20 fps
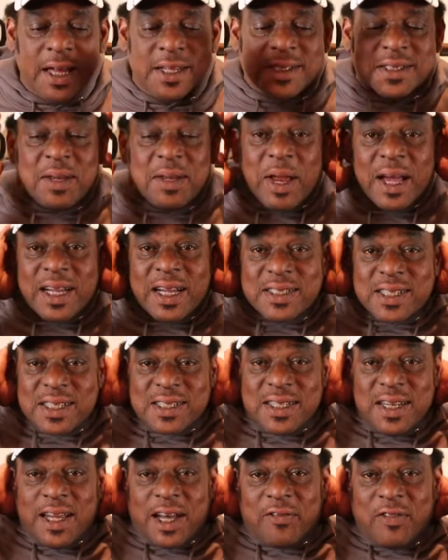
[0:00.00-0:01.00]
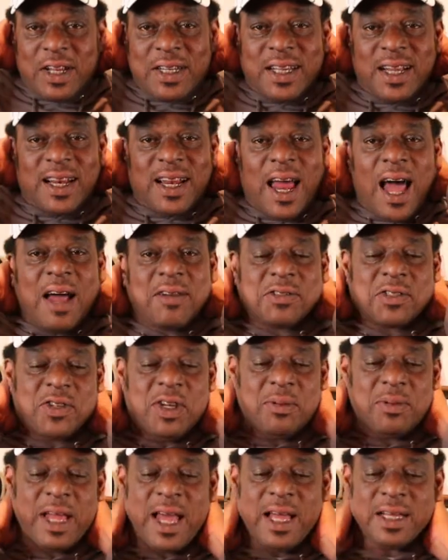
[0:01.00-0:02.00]
it seemed like I just left. I did a live
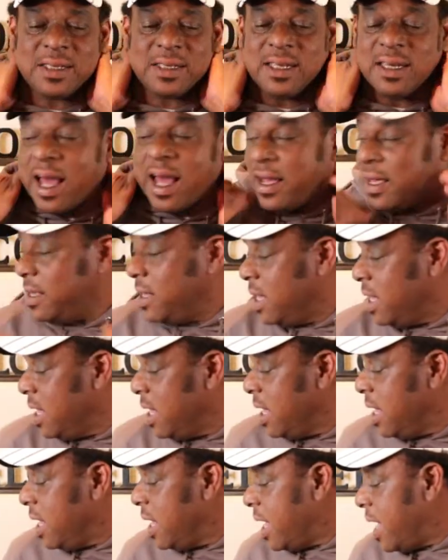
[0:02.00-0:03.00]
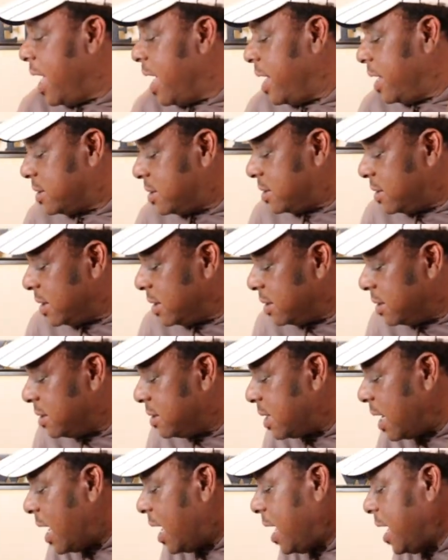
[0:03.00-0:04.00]
stream last night, and
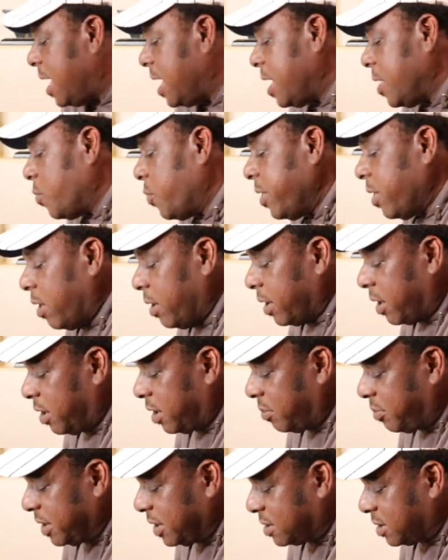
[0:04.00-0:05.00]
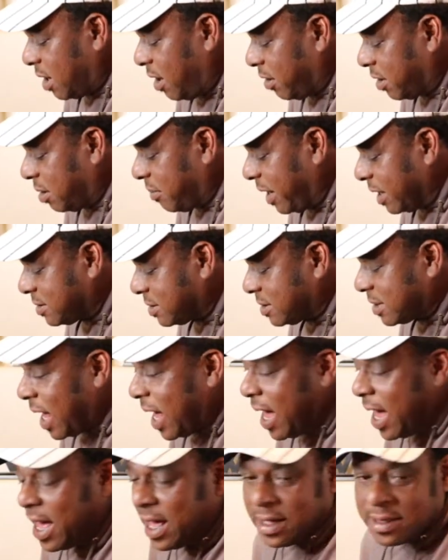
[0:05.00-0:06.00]
today we are going to be talking about
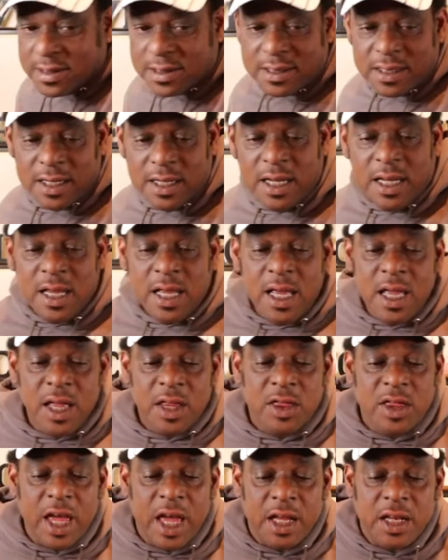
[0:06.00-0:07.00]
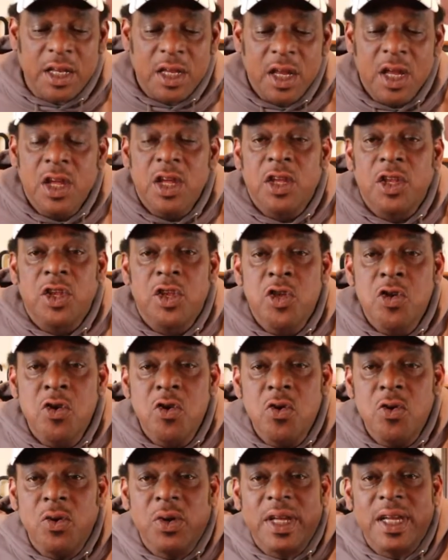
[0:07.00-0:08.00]
signs that
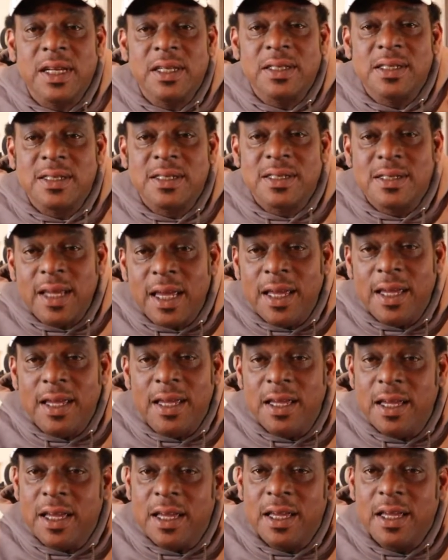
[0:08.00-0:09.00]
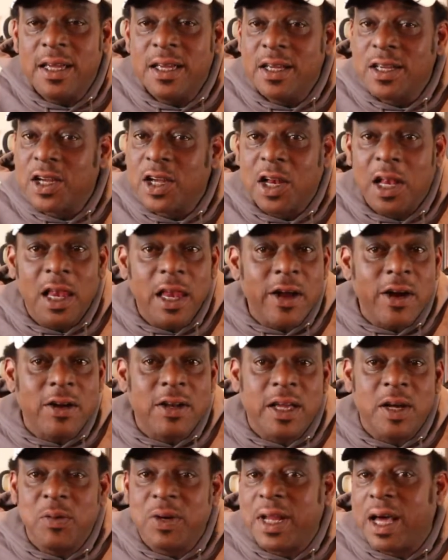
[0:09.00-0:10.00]
you can see
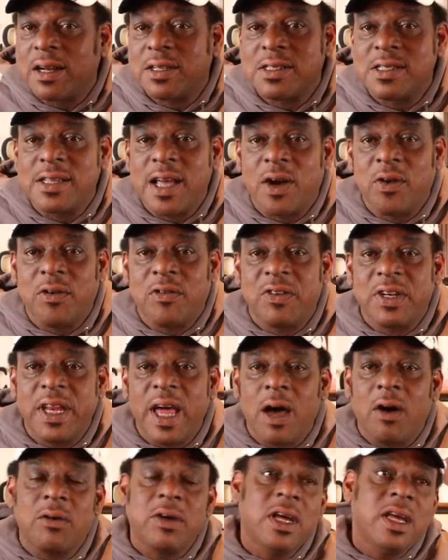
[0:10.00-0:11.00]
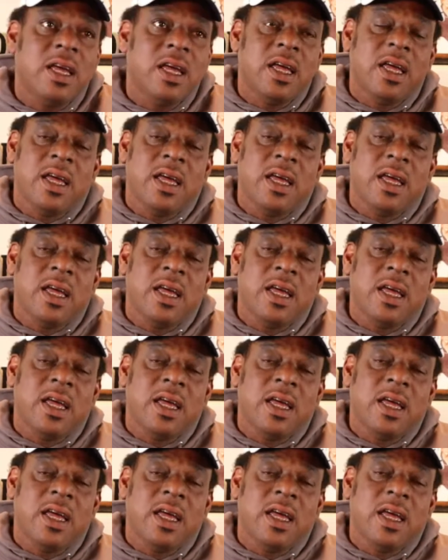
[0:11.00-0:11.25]
clearly without a shadow of a doubt